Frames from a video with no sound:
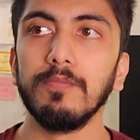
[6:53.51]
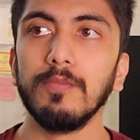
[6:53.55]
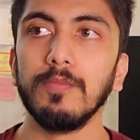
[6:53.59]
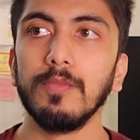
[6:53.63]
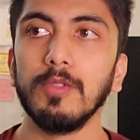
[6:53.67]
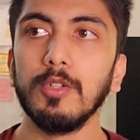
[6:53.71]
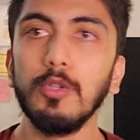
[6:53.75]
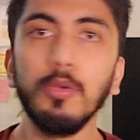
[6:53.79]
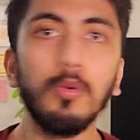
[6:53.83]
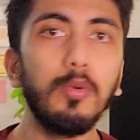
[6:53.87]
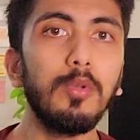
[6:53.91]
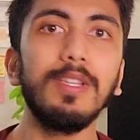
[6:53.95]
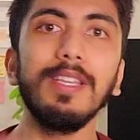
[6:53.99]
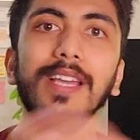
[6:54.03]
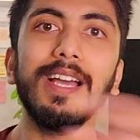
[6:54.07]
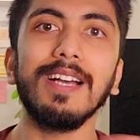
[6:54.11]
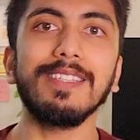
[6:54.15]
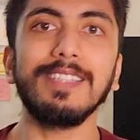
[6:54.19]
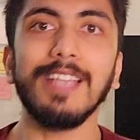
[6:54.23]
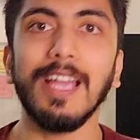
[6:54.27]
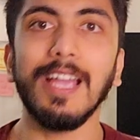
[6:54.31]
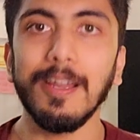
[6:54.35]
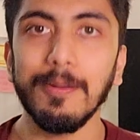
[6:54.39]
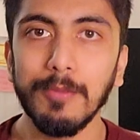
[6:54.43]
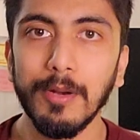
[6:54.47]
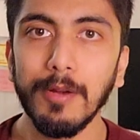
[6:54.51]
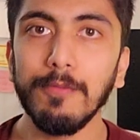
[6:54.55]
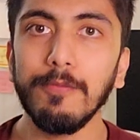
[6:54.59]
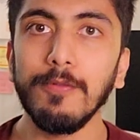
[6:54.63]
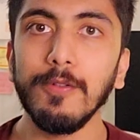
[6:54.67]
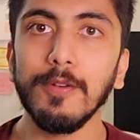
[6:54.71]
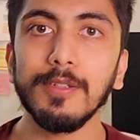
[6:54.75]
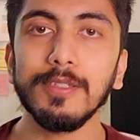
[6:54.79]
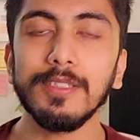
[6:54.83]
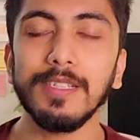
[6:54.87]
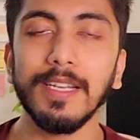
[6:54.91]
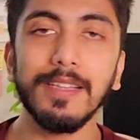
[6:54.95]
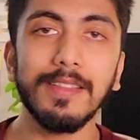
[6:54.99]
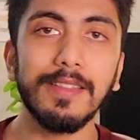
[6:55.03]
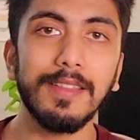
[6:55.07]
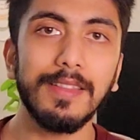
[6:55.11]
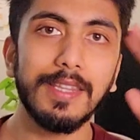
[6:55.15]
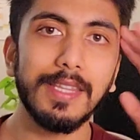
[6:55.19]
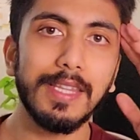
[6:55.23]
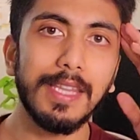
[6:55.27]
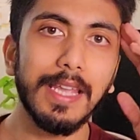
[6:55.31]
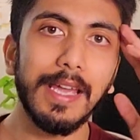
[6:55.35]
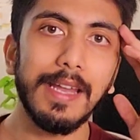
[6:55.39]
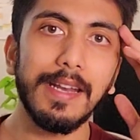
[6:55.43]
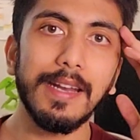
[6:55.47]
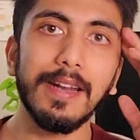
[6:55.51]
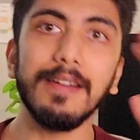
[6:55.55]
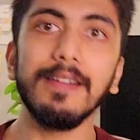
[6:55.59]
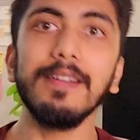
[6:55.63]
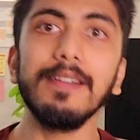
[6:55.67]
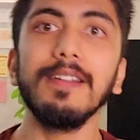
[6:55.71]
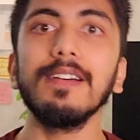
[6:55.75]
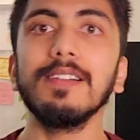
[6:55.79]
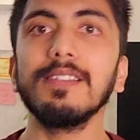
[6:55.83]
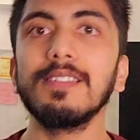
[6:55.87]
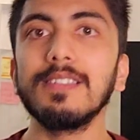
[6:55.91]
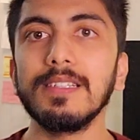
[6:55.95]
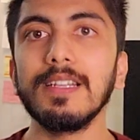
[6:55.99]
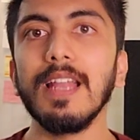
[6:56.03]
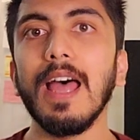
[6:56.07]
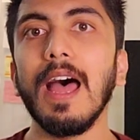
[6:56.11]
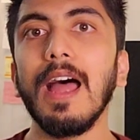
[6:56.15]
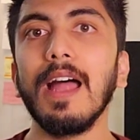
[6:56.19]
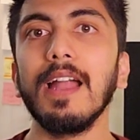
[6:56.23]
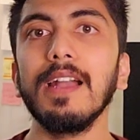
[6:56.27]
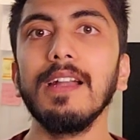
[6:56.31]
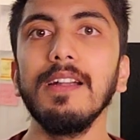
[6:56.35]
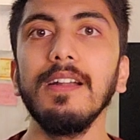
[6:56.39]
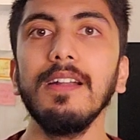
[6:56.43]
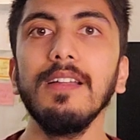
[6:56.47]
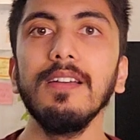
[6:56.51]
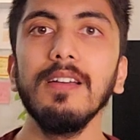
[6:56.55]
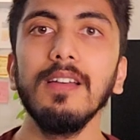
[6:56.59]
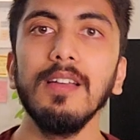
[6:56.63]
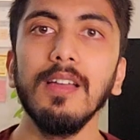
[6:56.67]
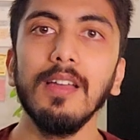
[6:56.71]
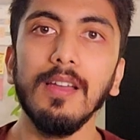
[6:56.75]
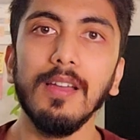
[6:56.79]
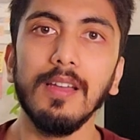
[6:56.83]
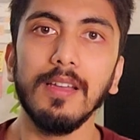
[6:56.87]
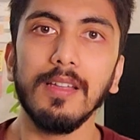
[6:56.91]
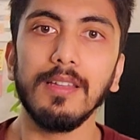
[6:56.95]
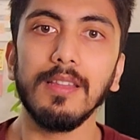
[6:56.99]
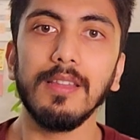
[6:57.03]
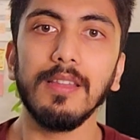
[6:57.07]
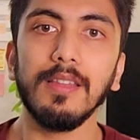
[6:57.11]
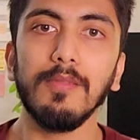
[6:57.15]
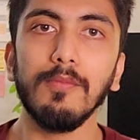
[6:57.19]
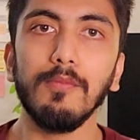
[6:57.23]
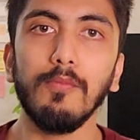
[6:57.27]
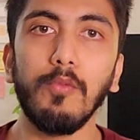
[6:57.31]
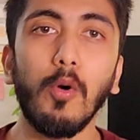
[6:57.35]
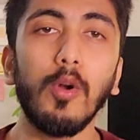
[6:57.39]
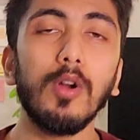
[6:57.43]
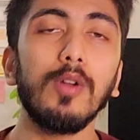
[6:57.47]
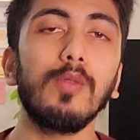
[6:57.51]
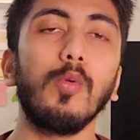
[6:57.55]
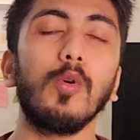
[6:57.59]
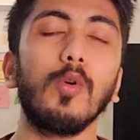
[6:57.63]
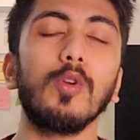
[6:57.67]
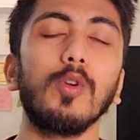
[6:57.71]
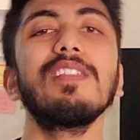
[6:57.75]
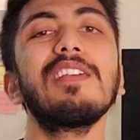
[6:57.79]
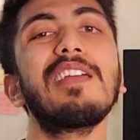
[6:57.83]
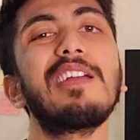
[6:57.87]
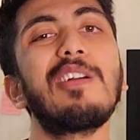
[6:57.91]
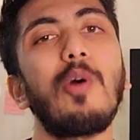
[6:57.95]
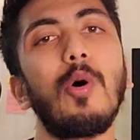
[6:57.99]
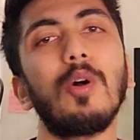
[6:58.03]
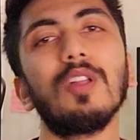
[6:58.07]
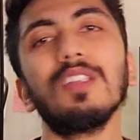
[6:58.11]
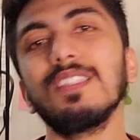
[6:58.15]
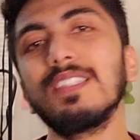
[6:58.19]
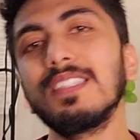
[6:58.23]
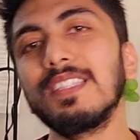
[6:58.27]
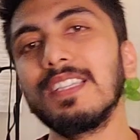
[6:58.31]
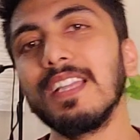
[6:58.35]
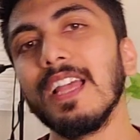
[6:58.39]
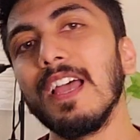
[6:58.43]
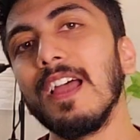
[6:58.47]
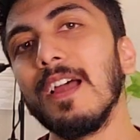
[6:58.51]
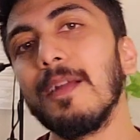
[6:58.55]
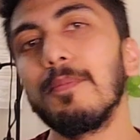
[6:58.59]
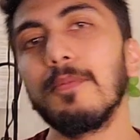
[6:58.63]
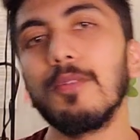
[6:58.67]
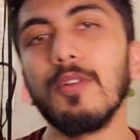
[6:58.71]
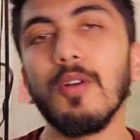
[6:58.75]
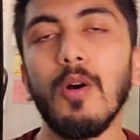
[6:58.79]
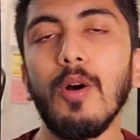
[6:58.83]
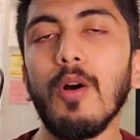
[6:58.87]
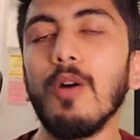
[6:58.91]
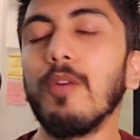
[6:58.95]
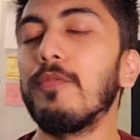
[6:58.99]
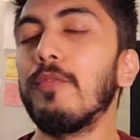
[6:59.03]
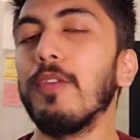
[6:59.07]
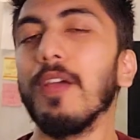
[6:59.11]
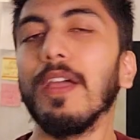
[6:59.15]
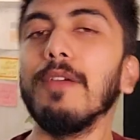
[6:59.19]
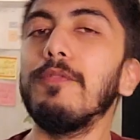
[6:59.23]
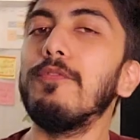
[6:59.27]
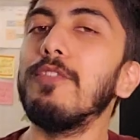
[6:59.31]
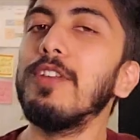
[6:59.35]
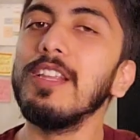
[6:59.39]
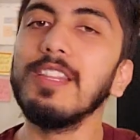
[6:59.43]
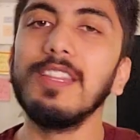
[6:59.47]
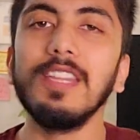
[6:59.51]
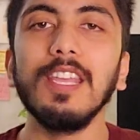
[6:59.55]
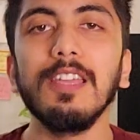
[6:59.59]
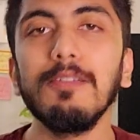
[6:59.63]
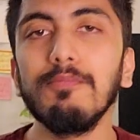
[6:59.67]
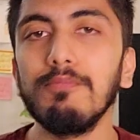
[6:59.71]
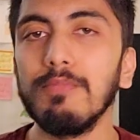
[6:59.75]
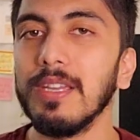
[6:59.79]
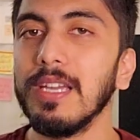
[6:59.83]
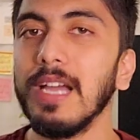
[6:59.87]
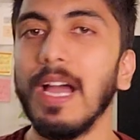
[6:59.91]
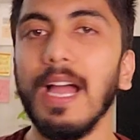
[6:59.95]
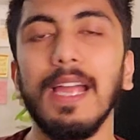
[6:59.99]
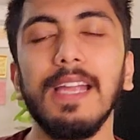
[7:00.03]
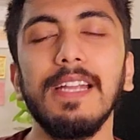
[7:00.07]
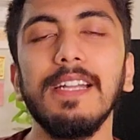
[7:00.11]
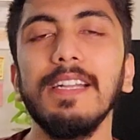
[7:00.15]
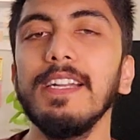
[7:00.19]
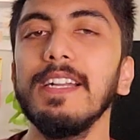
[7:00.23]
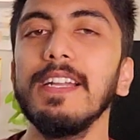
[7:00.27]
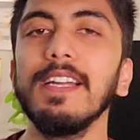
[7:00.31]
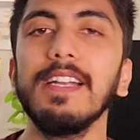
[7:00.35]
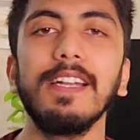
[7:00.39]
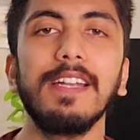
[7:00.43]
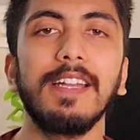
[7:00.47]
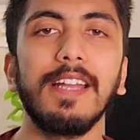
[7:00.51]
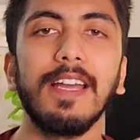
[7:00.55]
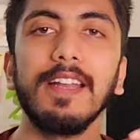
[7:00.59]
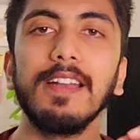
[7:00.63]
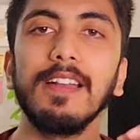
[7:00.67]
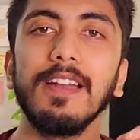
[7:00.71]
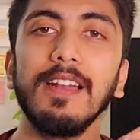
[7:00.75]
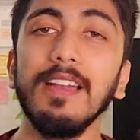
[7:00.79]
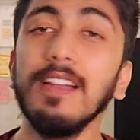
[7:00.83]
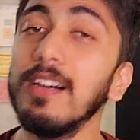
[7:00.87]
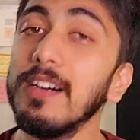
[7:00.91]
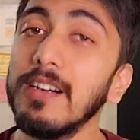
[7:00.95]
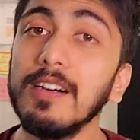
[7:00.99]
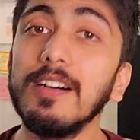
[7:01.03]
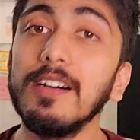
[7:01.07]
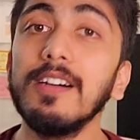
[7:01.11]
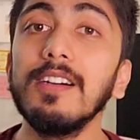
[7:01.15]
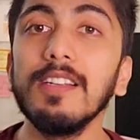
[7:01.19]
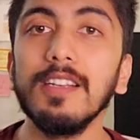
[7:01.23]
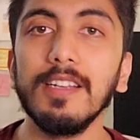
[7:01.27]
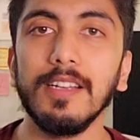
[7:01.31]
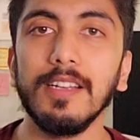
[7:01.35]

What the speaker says: do the assignment first and then understand what was the concept of everything behind it and learn